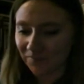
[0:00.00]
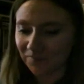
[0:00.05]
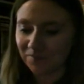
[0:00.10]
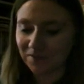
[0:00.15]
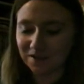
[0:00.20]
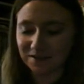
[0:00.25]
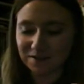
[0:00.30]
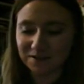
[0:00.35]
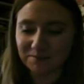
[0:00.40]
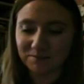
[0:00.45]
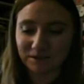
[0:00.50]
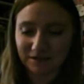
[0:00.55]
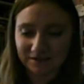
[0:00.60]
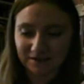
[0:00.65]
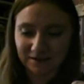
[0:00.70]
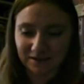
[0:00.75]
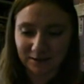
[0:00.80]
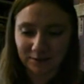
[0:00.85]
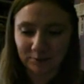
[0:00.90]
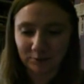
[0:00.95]
this is
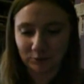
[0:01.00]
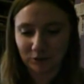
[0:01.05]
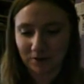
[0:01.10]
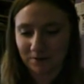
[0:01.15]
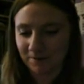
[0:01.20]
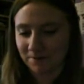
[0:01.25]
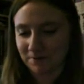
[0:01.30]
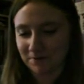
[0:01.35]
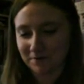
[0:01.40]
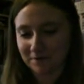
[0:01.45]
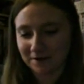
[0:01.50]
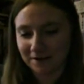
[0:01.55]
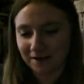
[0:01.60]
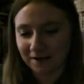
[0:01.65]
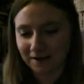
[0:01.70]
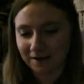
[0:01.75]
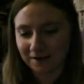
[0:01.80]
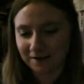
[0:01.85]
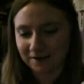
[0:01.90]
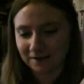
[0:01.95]
basically the blurb I'm going to read
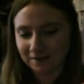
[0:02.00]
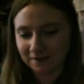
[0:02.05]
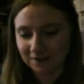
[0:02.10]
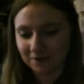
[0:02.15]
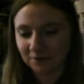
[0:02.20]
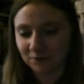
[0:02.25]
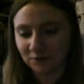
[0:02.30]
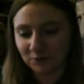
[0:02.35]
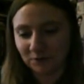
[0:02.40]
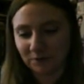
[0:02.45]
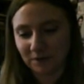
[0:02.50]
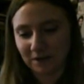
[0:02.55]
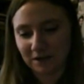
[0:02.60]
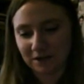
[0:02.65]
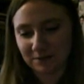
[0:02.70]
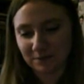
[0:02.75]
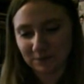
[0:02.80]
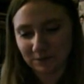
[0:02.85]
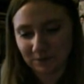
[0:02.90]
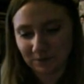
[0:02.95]
here. 19-year-old Paige
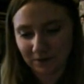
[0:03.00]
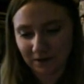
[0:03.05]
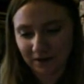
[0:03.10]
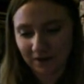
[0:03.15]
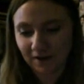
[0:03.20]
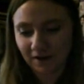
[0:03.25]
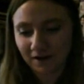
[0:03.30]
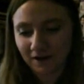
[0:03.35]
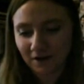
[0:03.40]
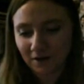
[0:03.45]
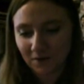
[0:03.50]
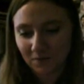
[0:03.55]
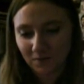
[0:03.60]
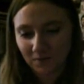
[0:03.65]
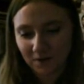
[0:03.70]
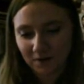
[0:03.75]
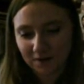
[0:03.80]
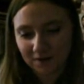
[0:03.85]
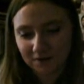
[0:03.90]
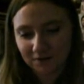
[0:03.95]
Mahoney
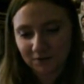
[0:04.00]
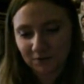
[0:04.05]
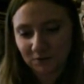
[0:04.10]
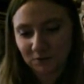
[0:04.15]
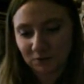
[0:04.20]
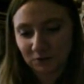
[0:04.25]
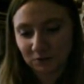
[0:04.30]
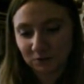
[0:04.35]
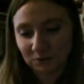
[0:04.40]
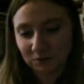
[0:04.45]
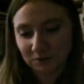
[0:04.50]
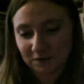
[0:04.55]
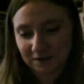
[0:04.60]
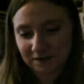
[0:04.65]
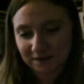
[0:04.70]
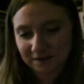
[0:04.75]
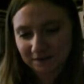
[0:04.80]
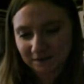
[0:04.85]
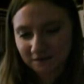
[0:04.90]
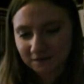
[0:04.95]
works in the criminal underworld of
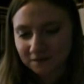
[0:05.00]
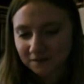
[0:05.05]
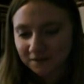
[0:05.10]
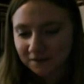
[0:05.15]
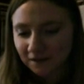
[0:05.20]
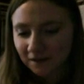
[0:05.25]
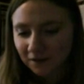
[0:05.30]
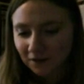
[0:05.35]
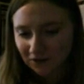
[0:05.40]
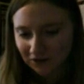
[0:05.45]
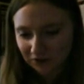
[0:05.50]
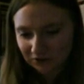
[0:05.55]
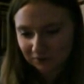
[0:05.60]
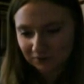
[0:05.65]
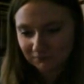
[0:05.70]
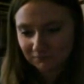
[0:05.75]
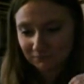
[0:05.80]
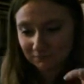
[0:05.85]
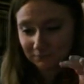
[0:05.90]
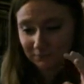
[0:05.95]
Seacom,
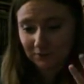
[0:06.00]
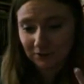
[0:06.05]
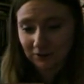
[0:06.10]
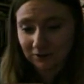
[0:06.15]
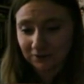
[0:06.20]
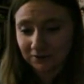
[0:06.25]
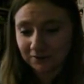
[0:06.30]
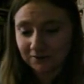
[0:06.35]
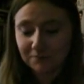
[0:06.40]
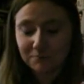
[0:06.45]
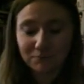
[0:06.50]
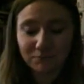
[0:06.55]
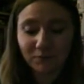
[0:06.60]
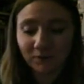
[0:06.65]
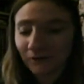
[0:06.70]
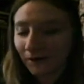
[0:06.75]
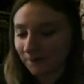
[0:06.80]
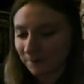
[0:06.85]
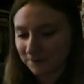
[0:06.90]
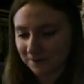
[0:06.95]
London.
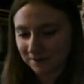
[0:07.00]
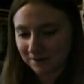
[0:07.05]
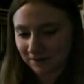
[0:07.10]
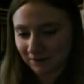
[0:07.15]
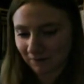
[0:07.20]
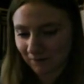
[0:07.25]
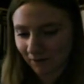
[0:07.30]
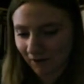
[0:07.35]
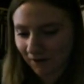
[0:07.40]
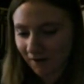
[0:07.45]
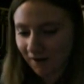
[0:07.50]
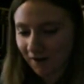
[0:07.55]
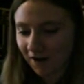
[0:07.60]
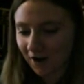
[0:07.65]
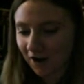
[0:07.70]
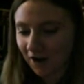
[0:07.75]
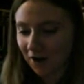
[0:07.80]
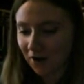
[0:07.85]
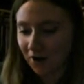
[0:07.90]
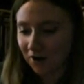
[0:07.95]
Probably said that wrong.
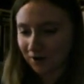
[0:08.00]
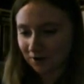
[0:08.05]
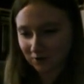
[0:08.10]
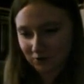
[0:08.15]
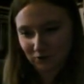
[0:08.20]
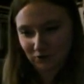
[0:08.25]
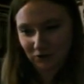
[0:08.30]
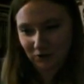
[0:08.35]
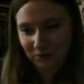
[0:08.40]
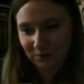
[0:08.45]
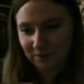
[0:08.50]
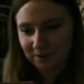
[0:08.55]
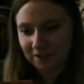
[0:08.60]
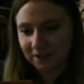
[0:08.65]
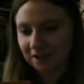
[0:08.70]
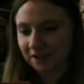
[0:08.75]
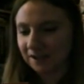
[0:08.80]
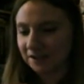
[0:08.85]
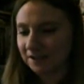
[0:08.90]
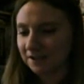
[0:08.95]
Her job,
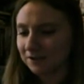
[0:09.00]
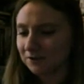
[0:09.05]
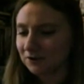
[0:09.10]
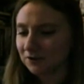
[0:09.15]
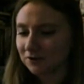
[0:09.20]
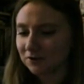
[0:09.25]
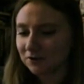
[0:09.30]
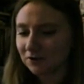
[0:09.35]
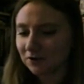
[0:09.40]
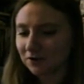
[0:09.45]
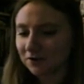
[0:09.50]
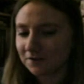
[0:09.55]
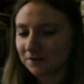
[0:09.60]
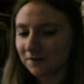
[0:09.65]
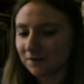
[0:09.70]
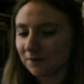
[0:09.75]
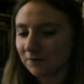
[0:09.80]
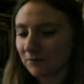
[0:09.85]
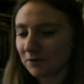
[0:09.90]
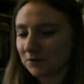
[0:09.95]
to scout for
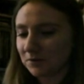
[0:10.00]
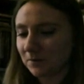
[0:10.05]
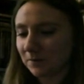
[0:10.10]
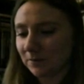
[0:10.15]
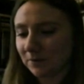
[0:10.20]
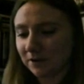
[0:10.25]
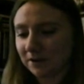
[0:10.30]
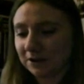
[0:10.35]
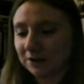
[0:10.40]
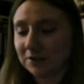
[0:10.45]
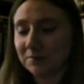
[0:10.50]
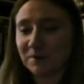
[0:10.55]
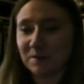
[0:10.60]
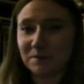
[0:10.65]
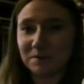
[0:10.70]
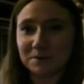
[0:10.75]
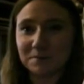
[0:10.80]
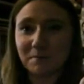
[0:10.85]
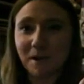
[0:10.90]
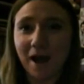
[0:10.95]
information about breaking into
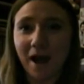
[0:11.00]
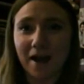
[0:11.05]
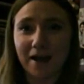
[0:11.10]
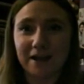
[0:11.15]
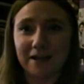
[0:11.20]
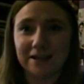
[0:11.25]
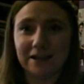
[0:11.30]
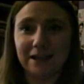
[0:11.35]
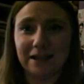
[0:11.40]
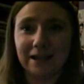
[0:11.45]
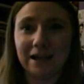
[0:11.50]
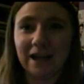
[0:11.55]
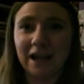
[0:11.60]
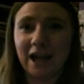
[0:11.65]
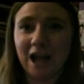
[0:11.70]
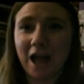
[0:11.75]
people's minds. Like,